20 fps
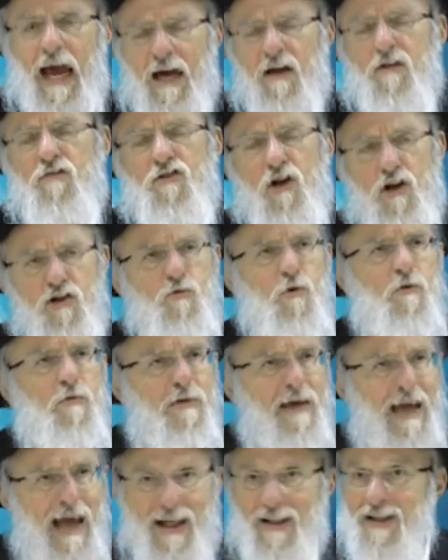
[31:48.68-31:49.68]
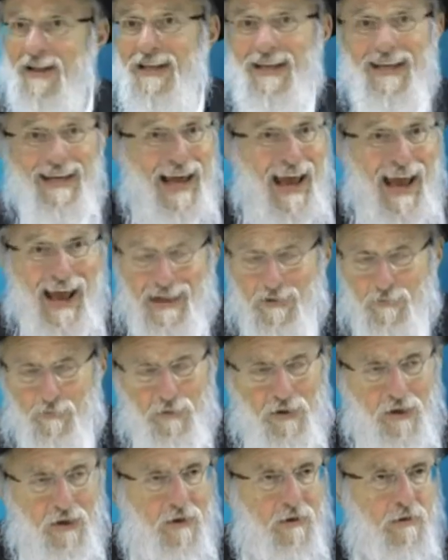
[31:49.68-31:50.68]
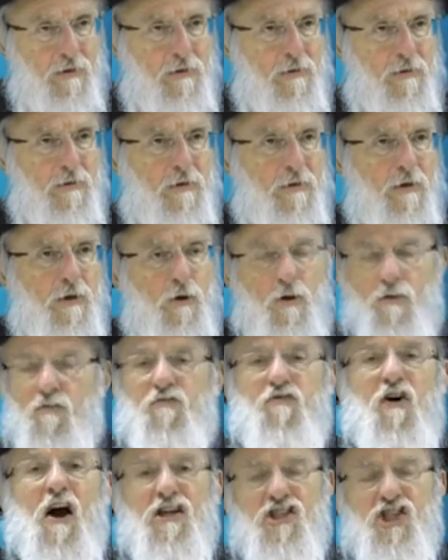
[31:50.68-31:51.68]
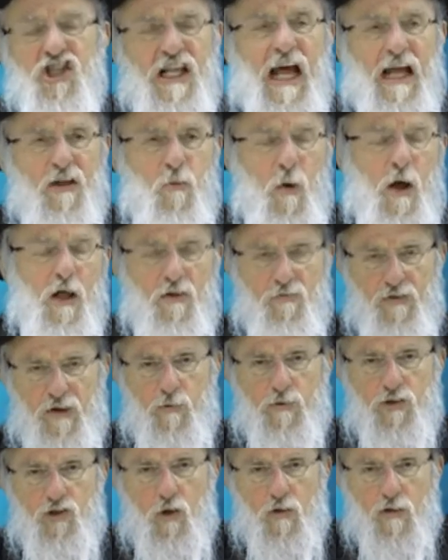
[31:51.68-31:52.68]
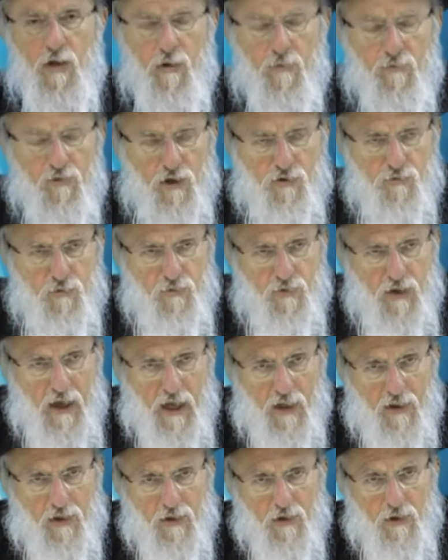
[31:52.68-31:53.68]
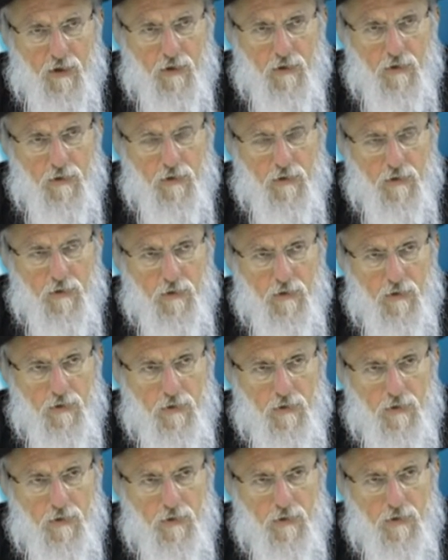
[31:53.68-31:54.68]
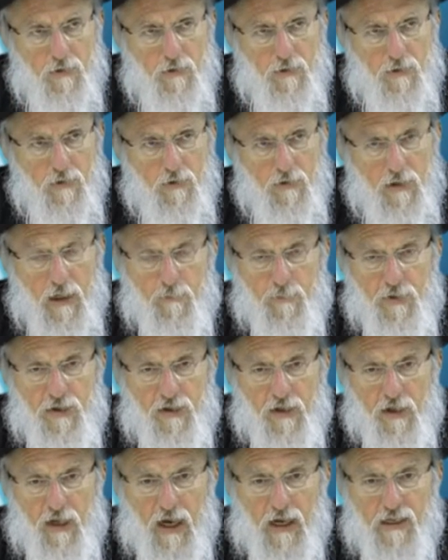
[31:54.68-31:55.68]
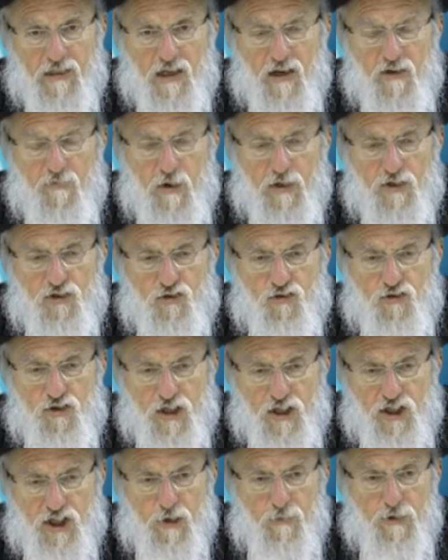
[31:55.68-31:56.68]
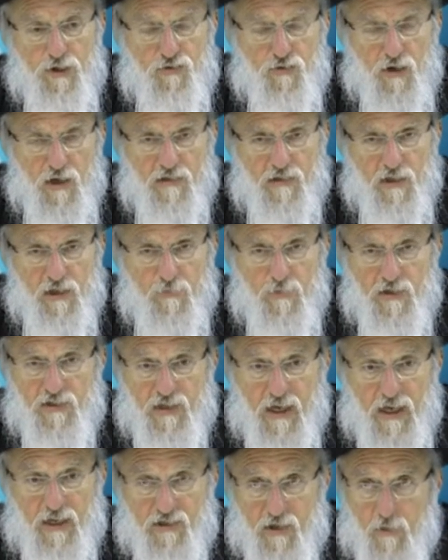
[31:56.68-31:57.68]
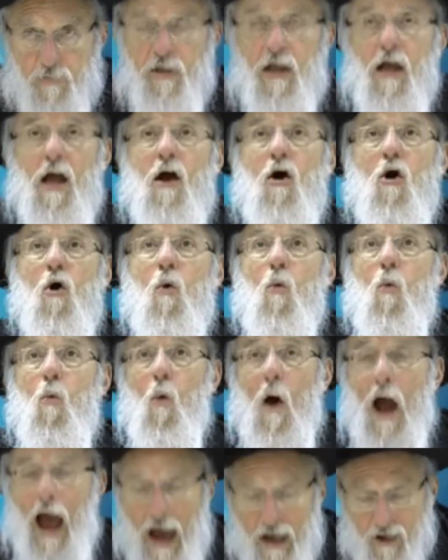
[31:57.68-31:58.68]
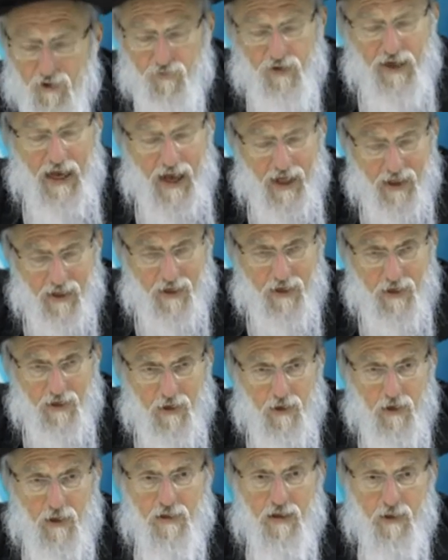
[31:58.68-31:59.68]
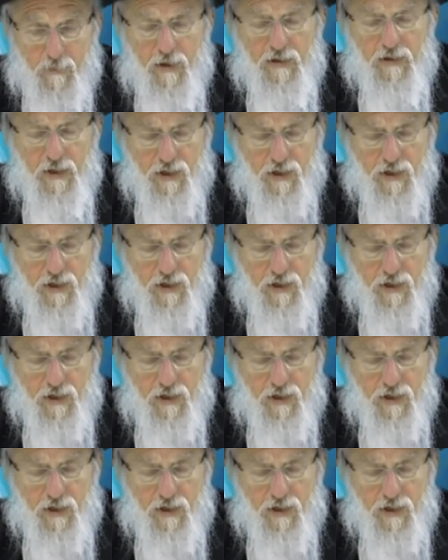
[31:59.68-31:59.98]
out of touch with reality. He can't be. Couldn't function that well if he was totally out of touch with reality. That being the case, if my dictionary translated him as saying something out of reality, then my